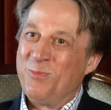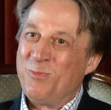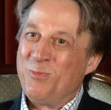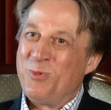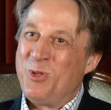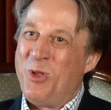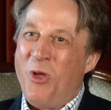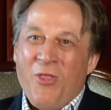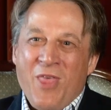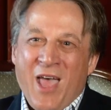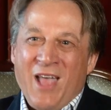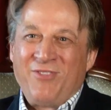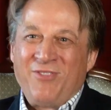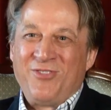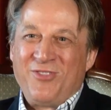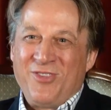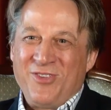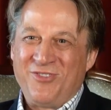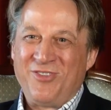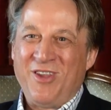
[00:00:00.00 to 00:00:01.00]

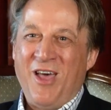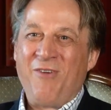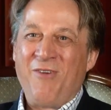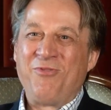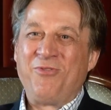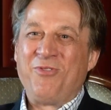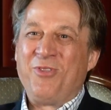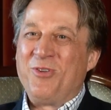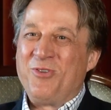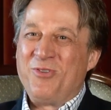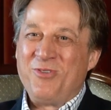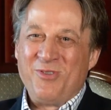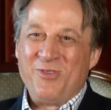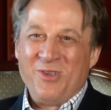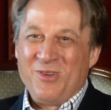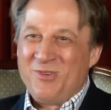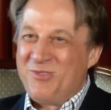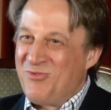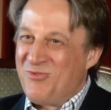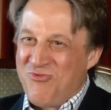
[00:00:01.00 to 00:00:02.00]
That's the stuff
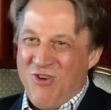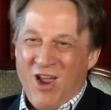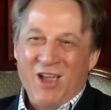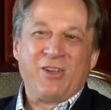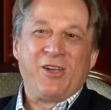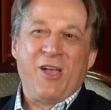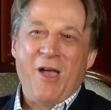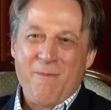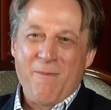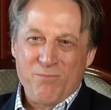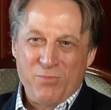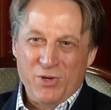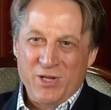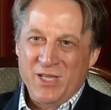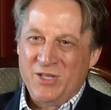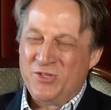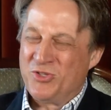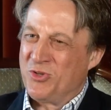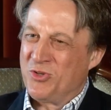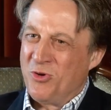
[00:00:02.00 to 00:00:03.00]
that drug
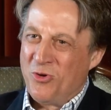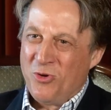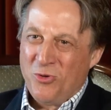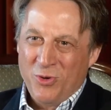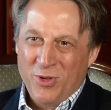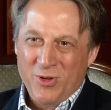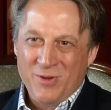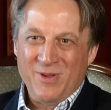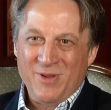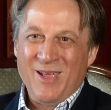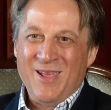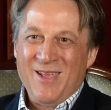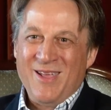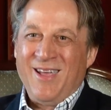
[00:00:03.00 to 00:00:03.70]
companies do, and